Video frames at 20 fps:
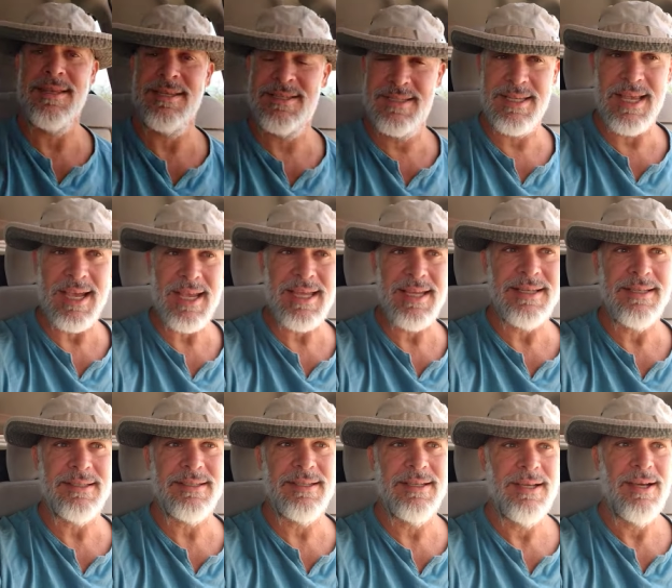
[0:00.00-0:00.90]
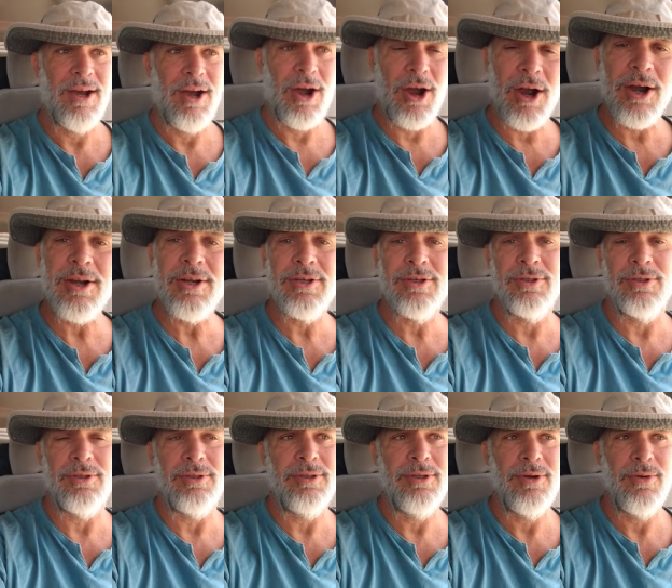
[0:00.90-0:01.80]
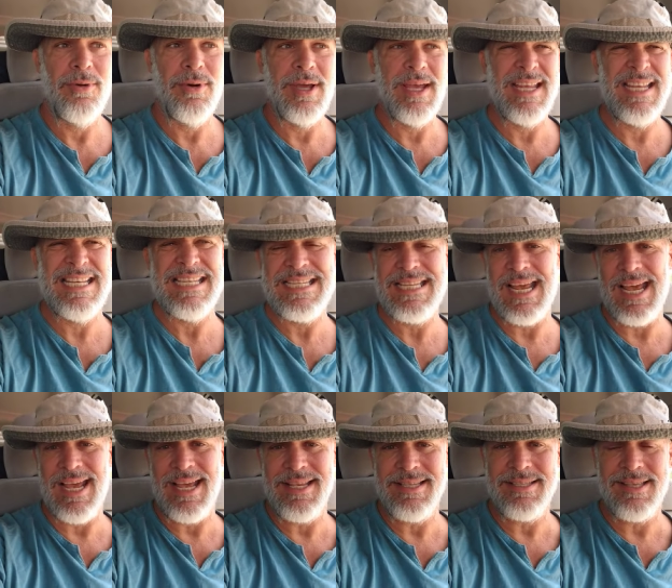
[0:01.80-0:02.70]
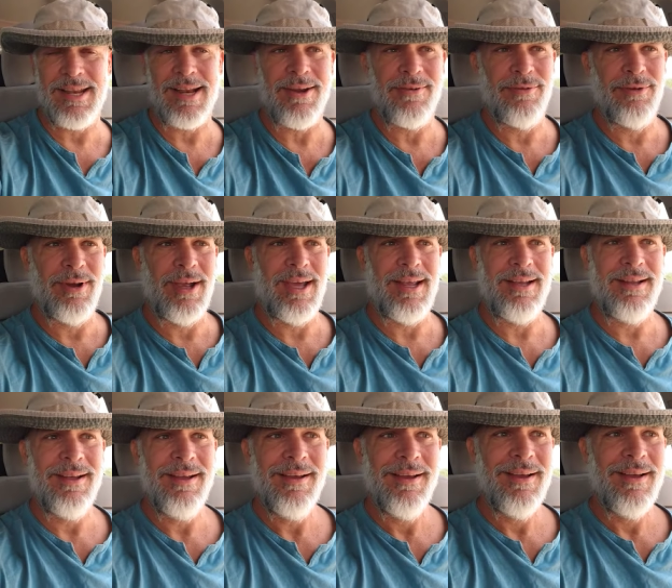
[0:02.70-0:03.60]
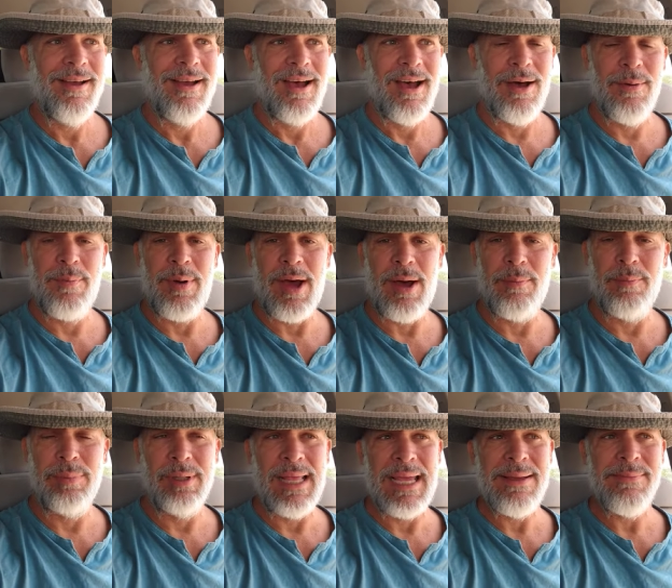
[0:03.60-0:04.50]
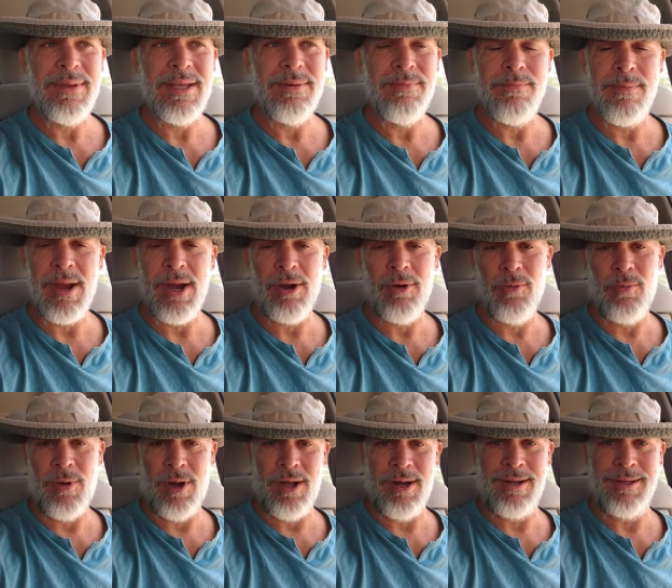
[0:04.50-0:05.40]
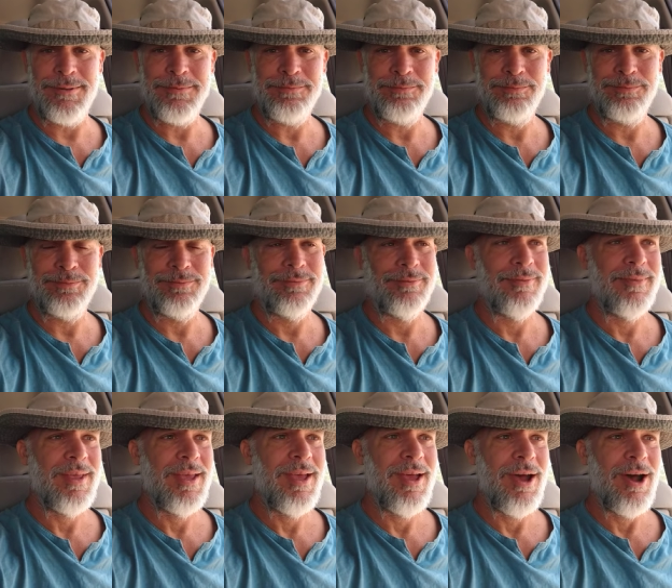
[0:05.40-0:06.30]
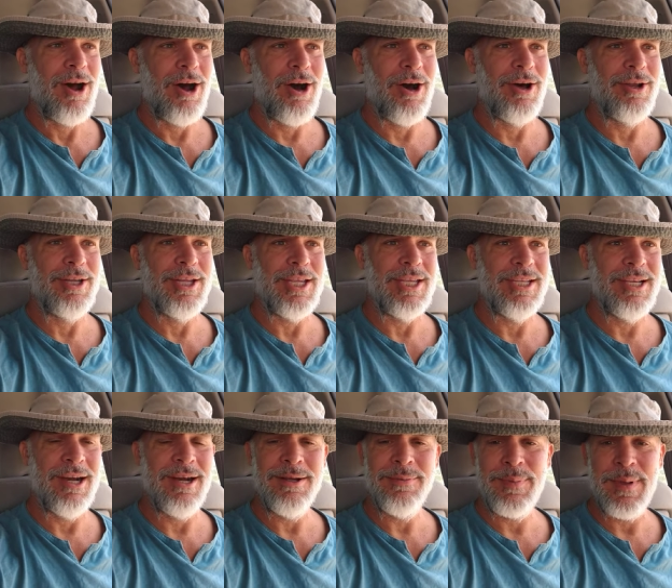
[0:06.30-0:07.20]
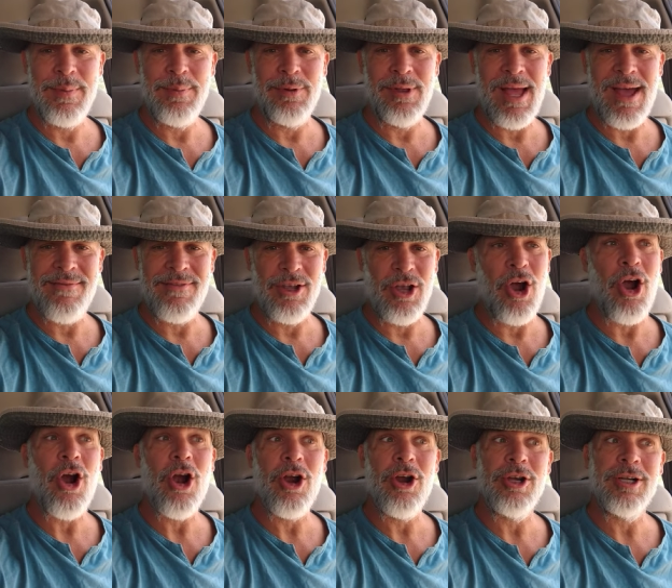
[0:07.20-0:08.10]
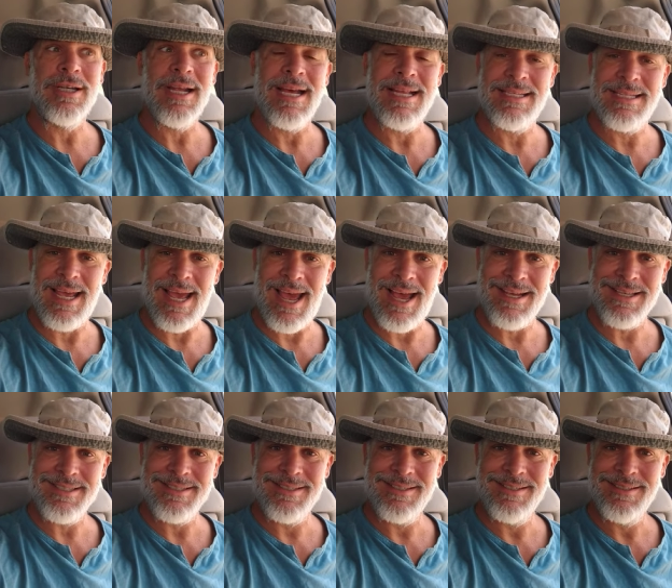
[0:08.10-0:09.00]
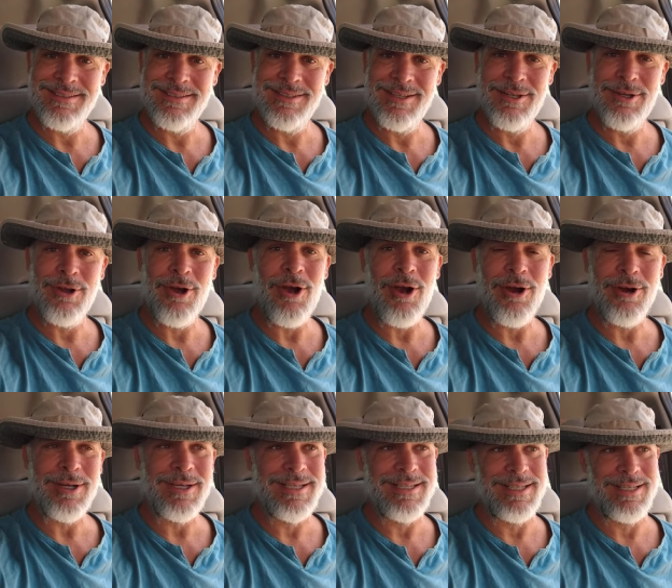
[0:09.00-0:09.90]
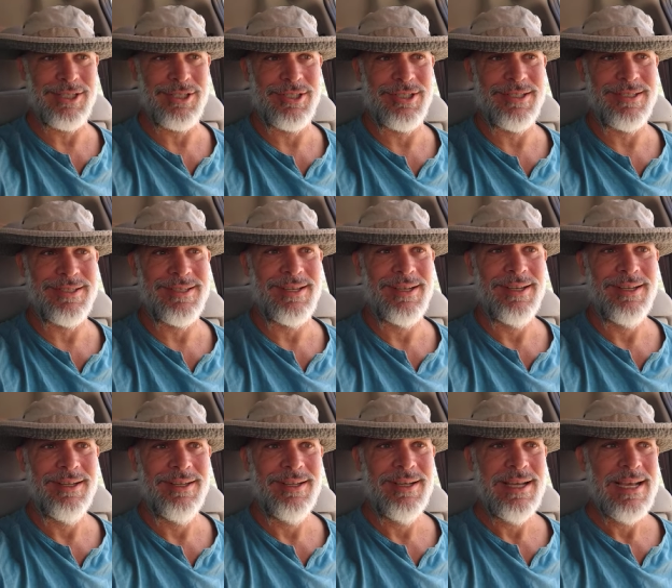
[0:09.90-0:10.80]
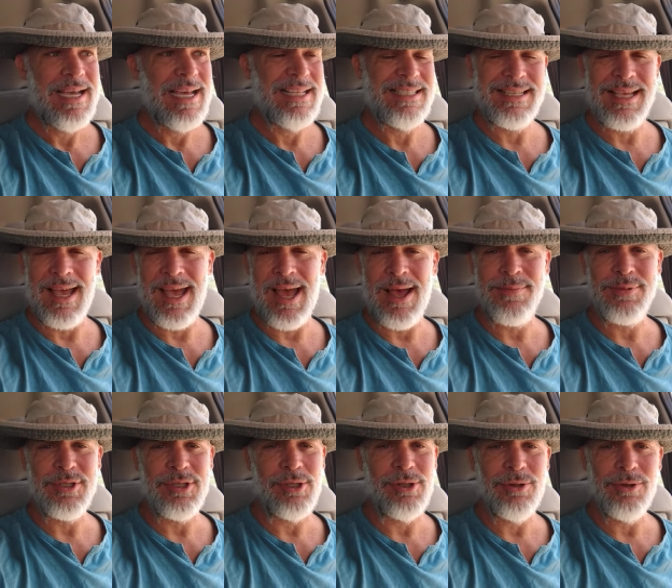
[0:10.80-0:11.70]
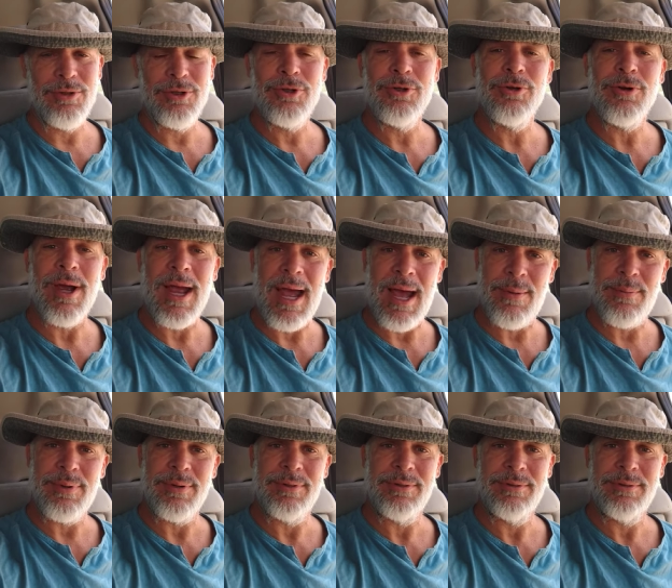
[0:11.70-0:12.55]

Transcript: the second article in days that I've read about blaming marijuana on young people having heart attacks and heart conditions. It's absolute crap,